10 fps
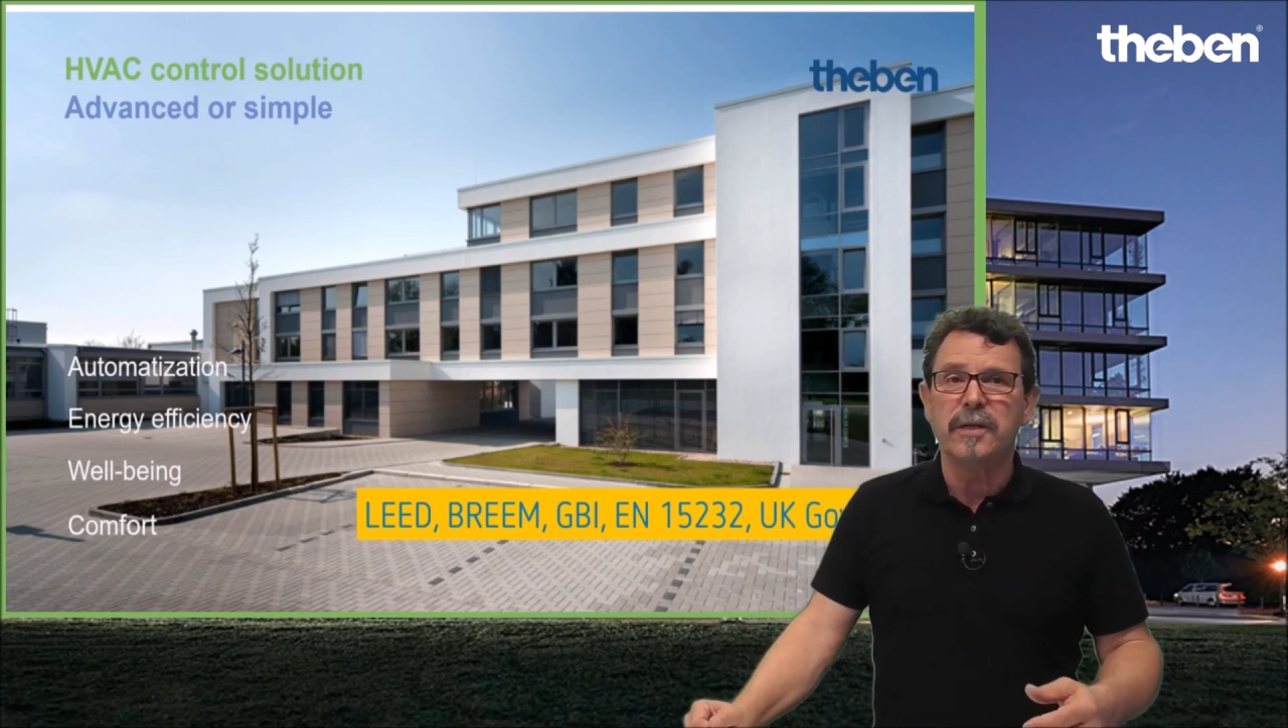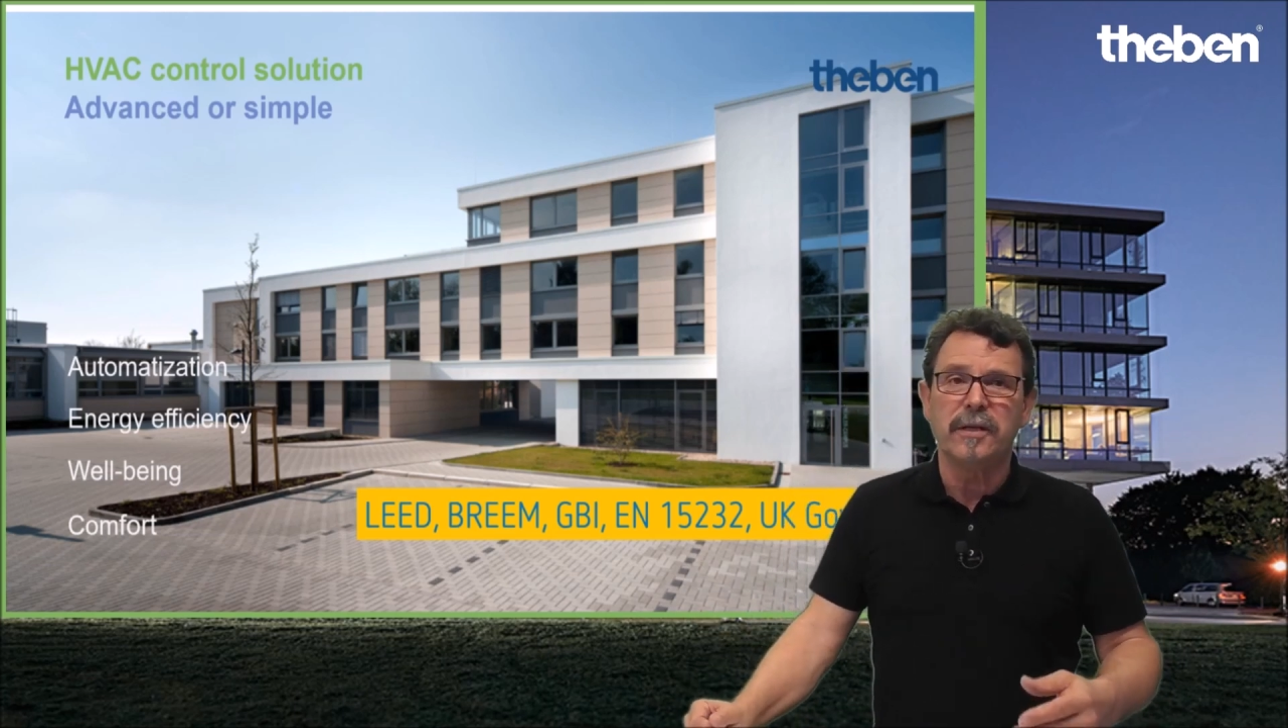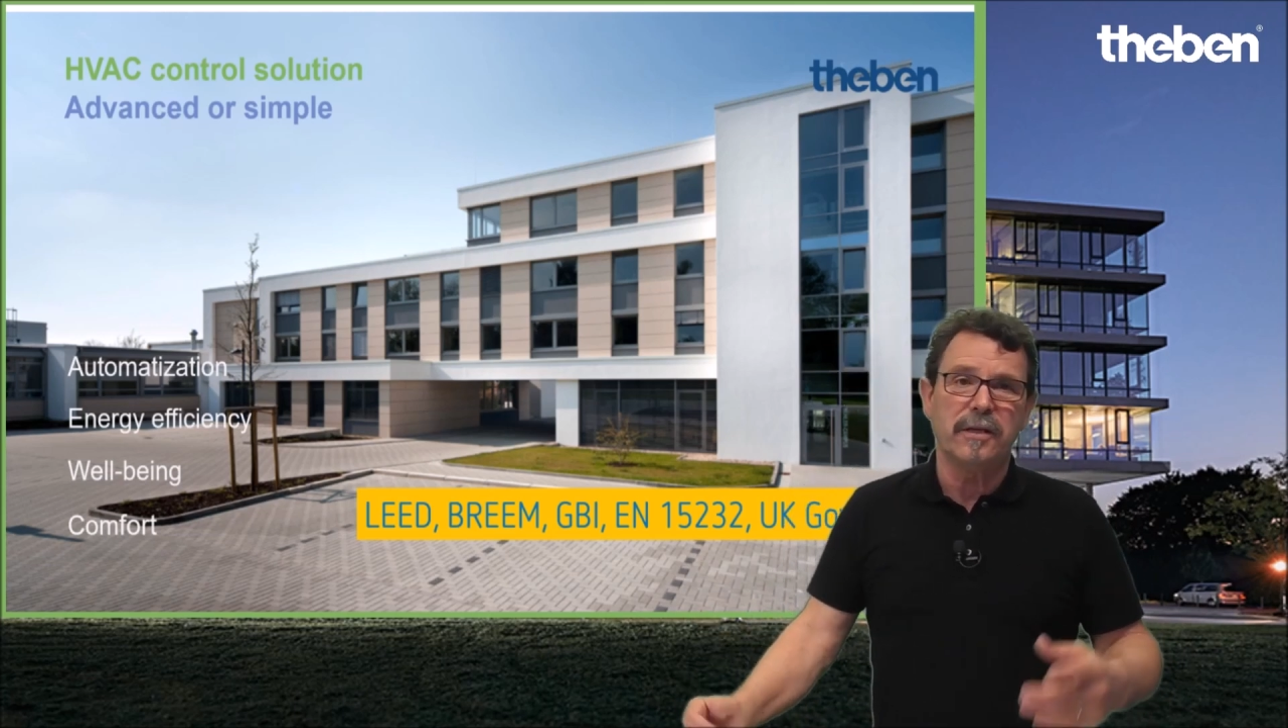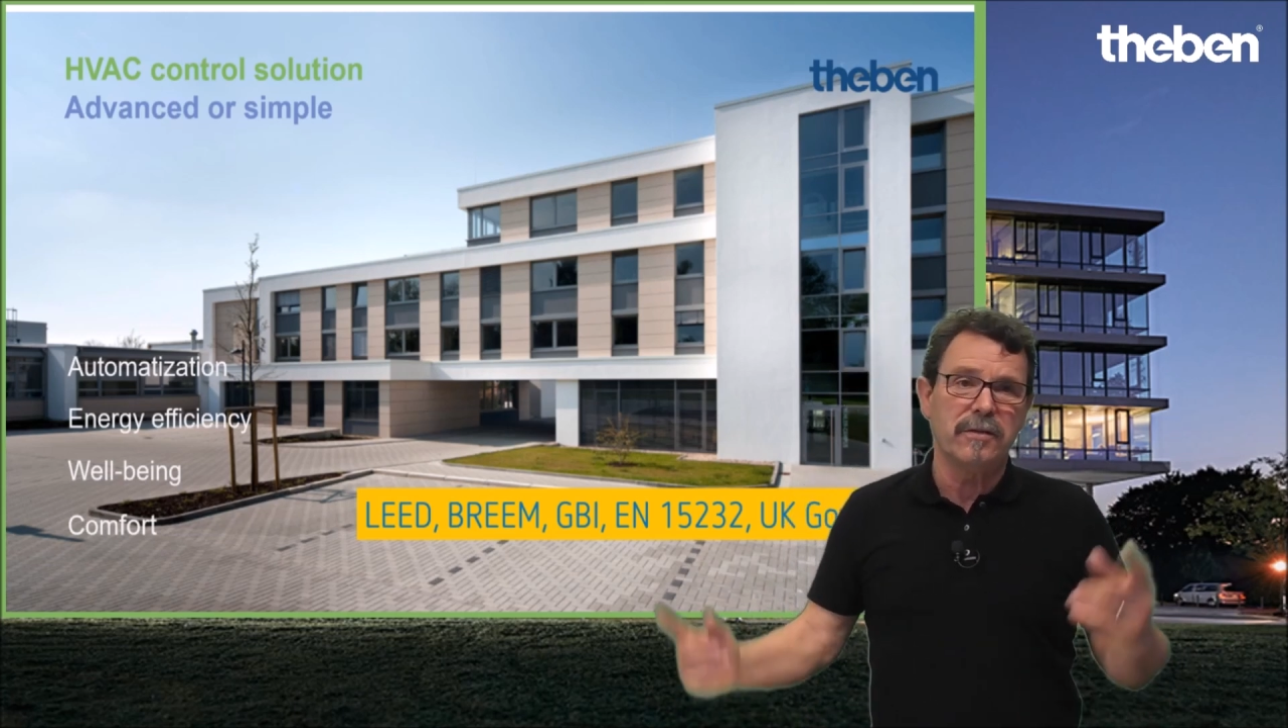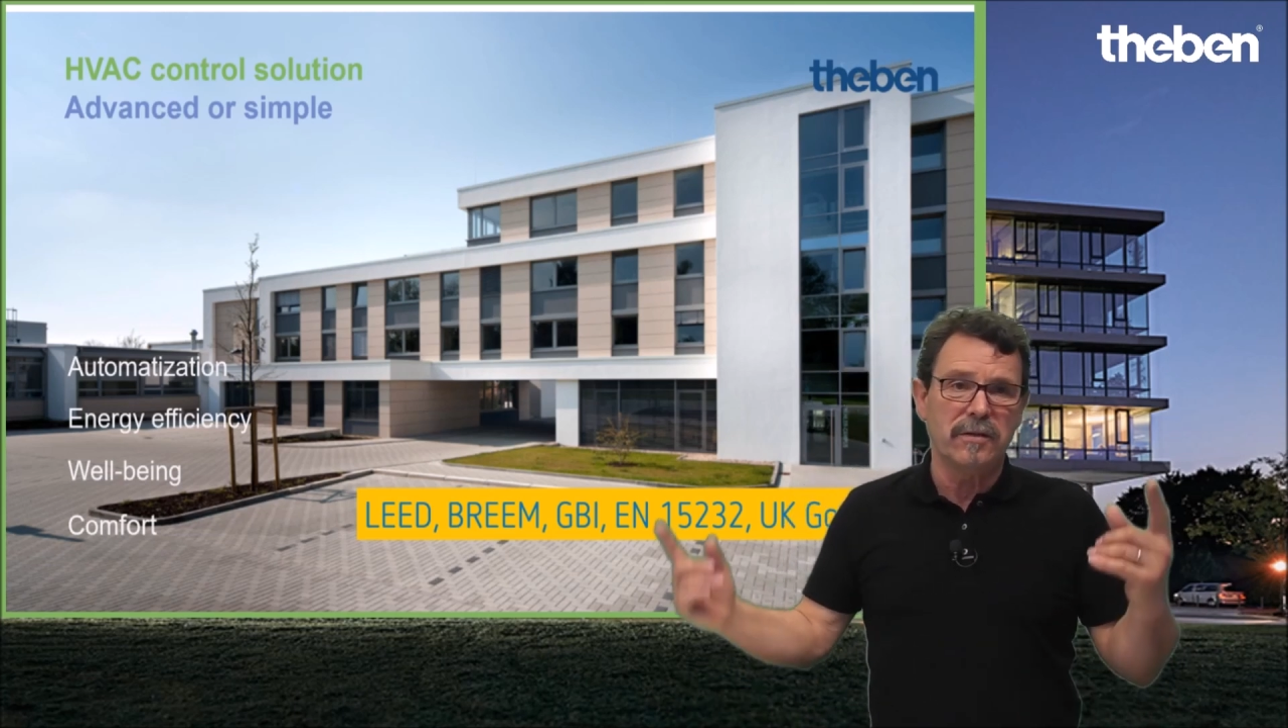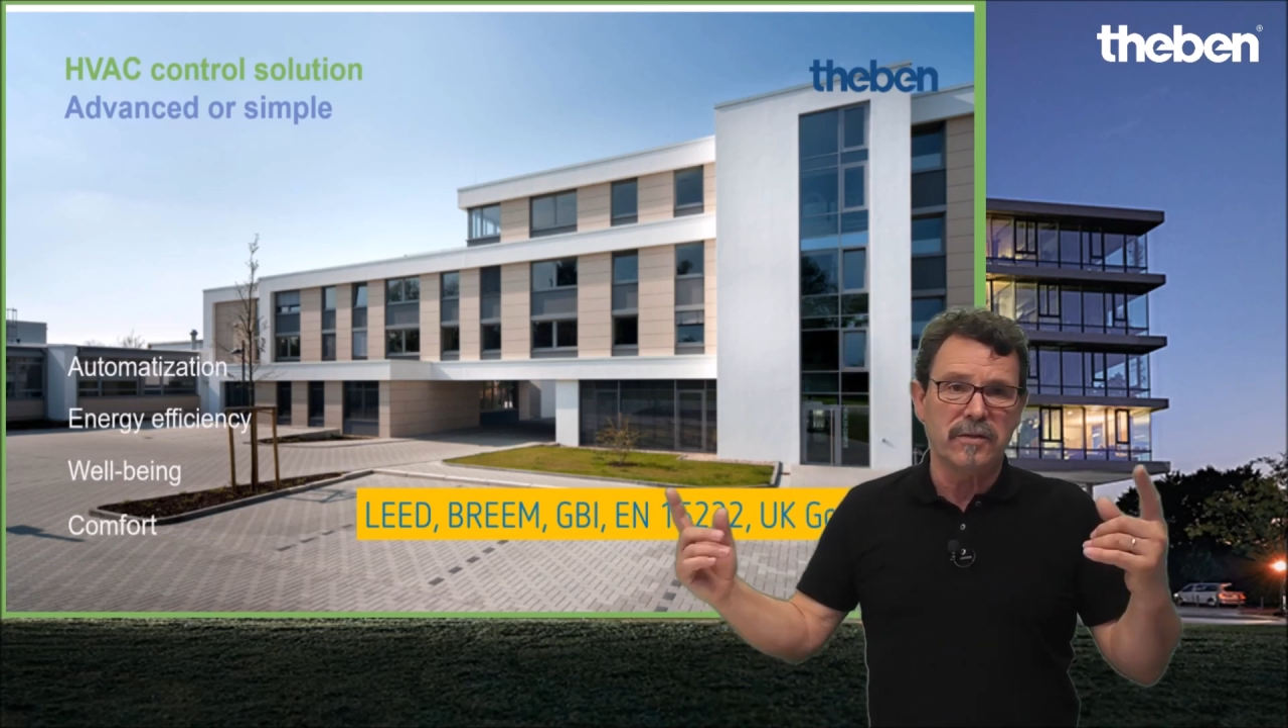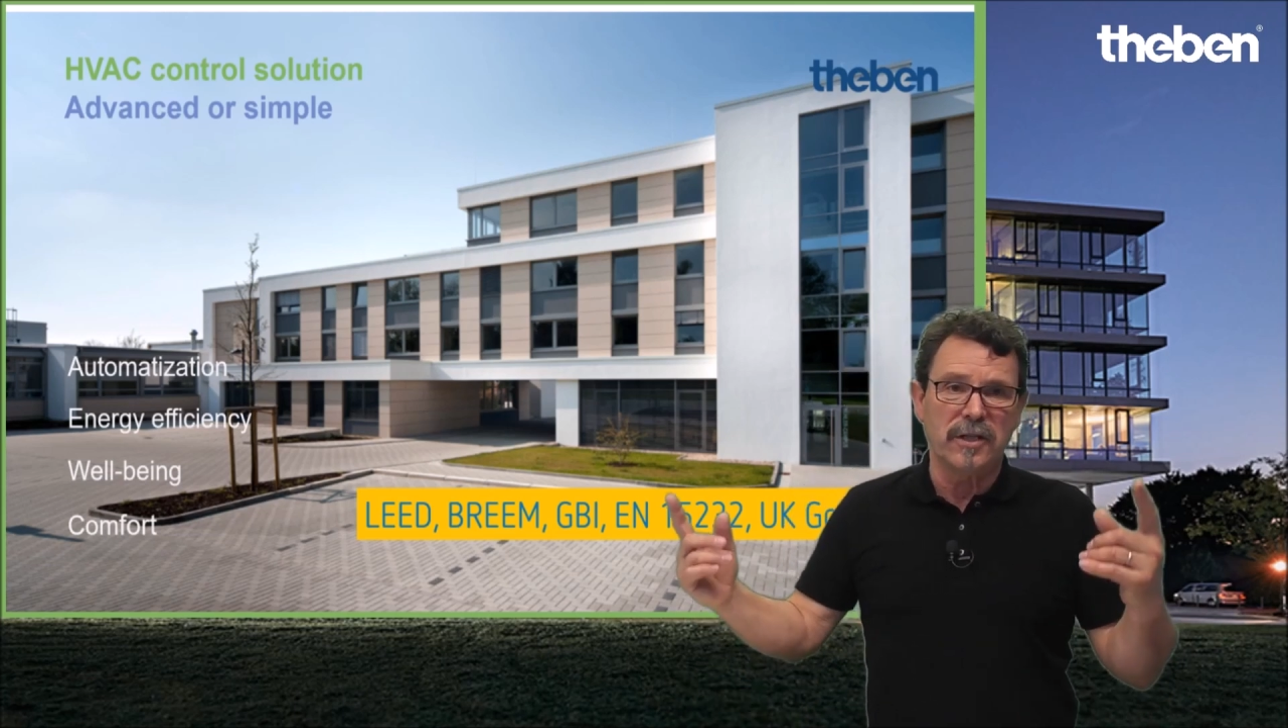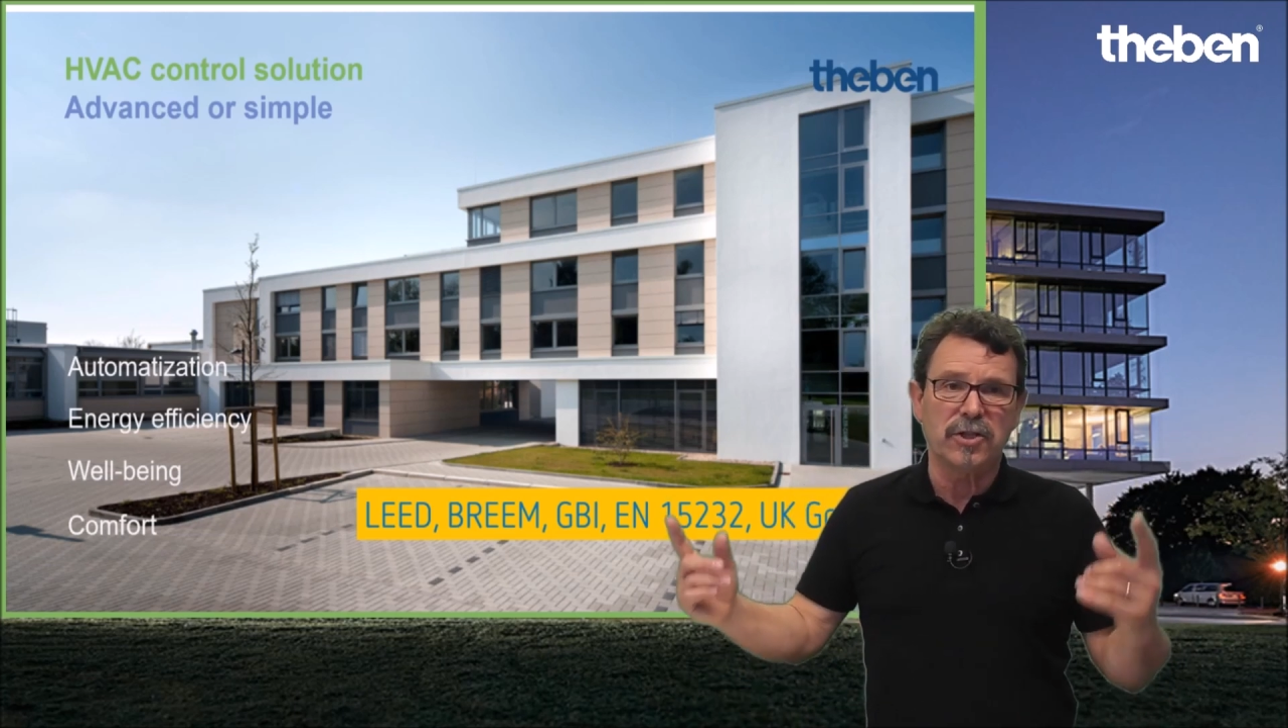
in such